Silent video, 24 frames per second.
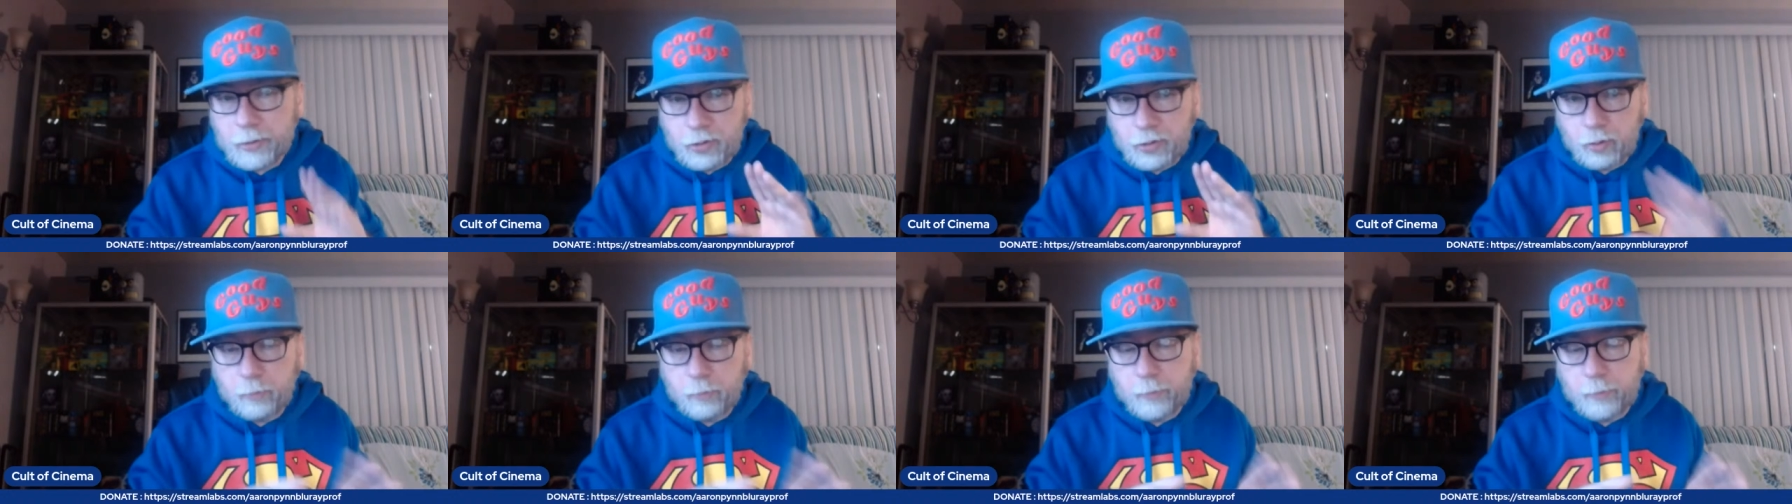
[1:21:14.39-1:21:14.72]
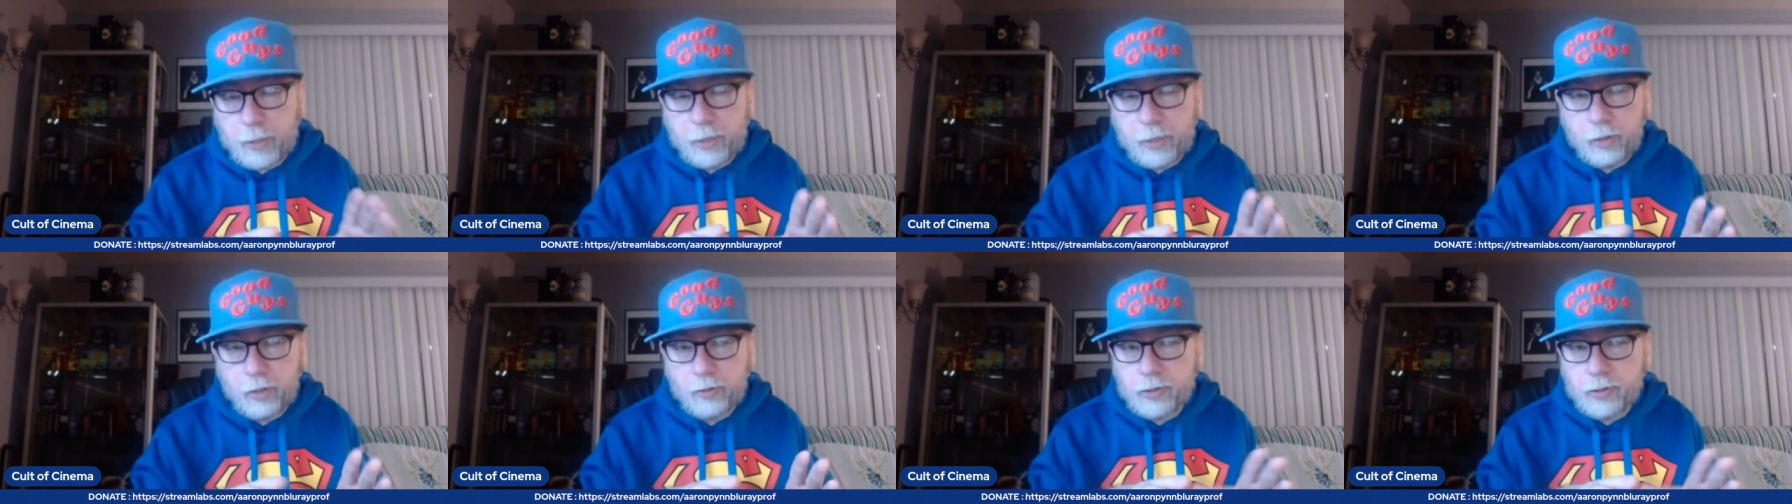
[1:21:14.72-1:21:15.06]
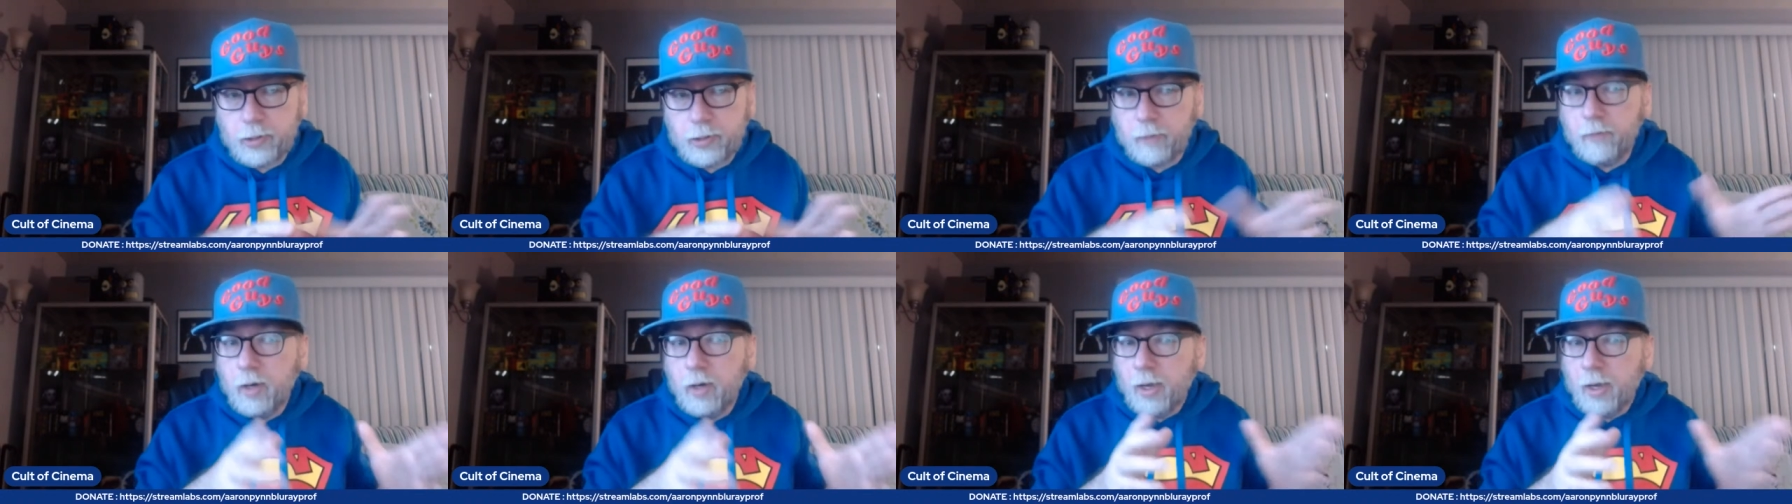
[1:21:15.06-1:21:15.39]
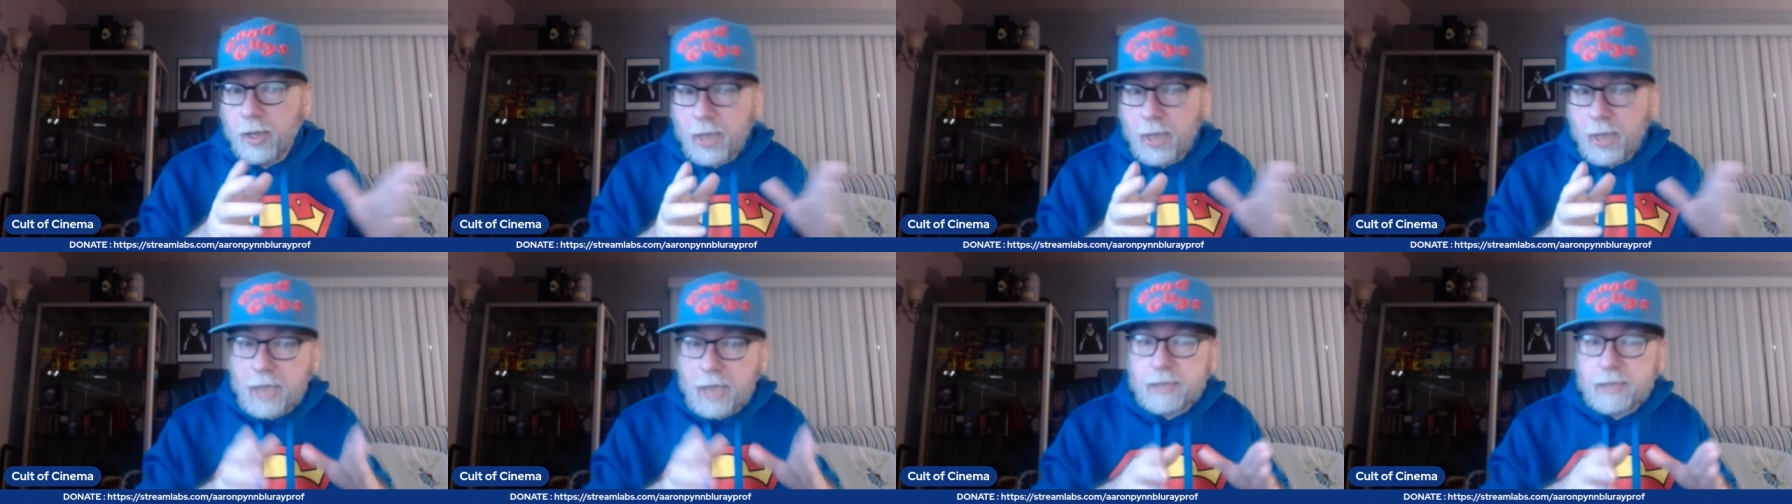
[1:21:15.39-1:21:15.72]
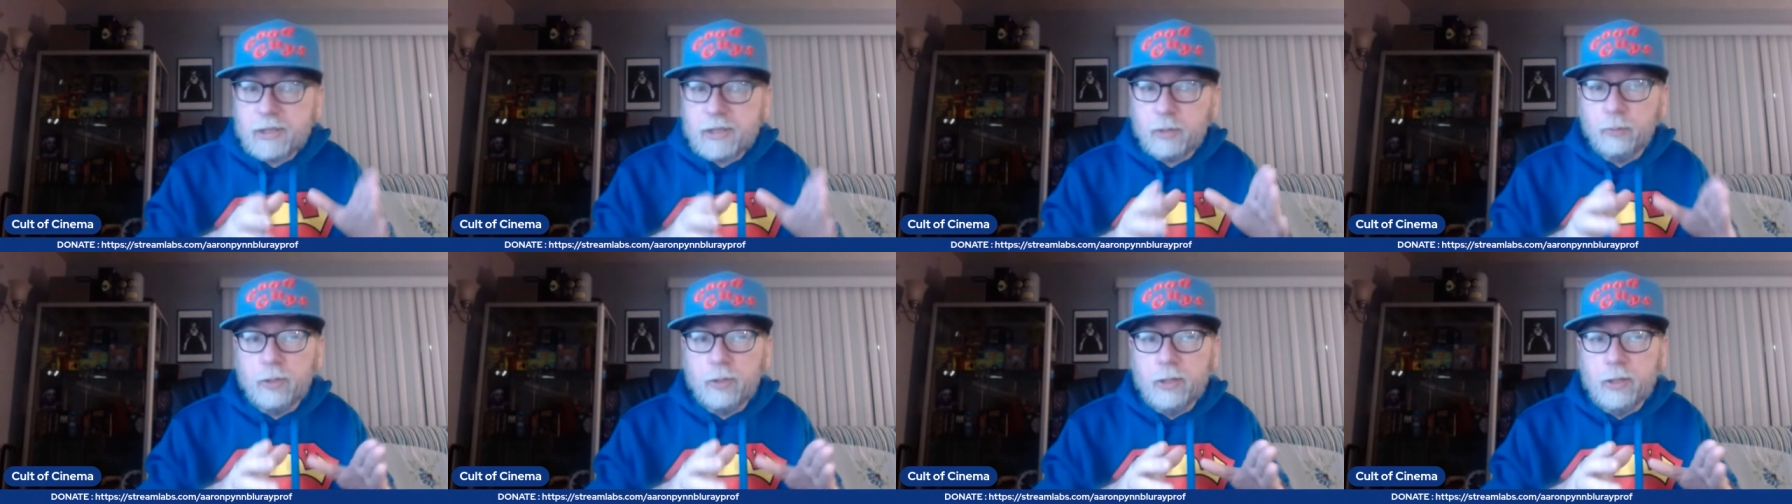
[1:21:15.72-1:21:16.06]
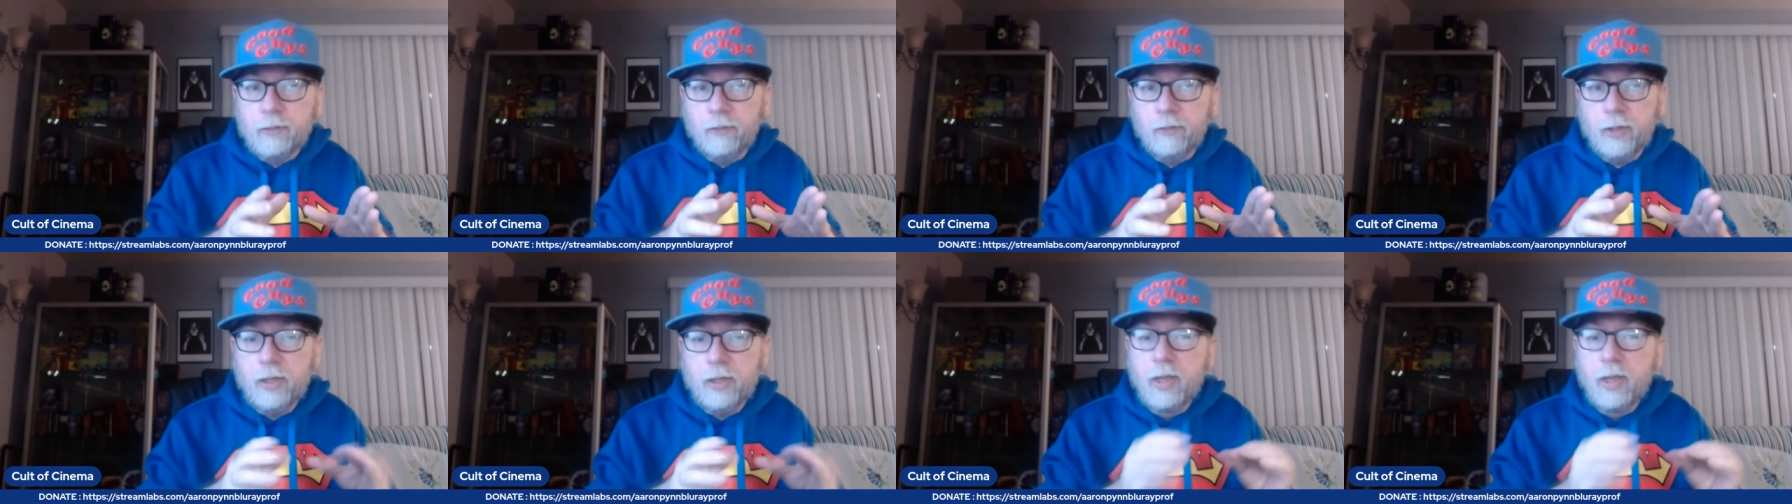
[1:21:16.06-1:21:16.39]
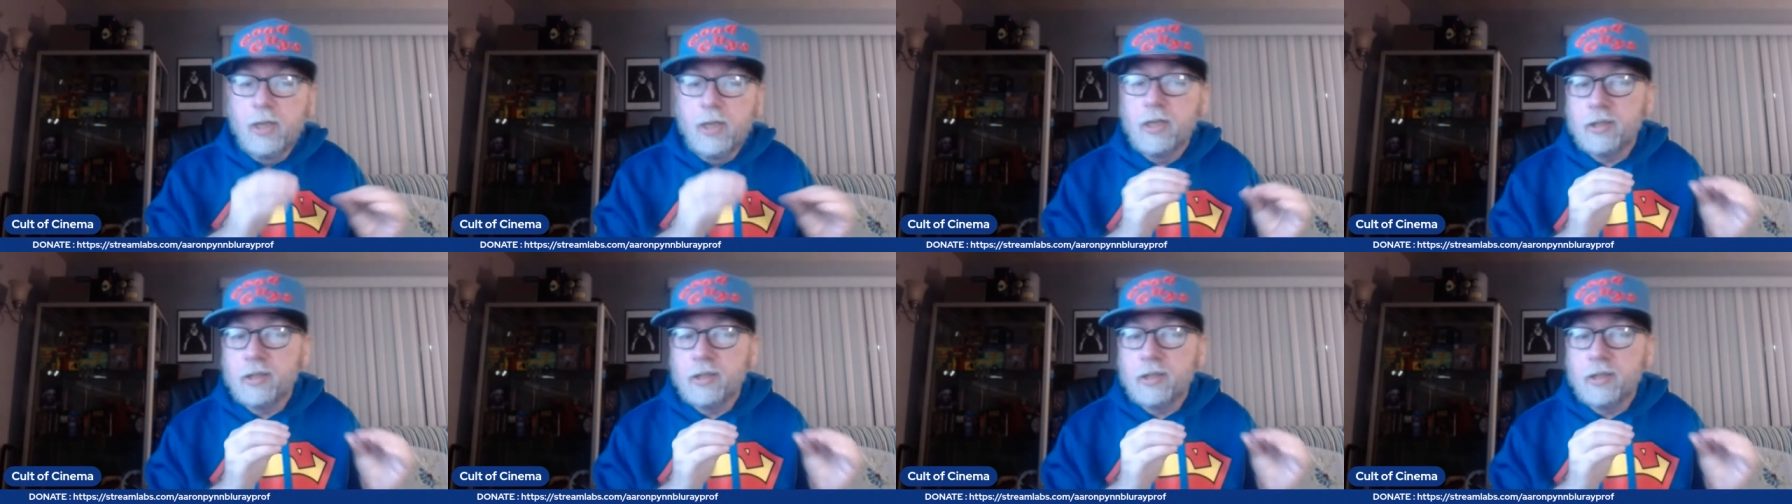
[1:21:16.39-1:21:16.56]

Superman era stuff, actually really fun.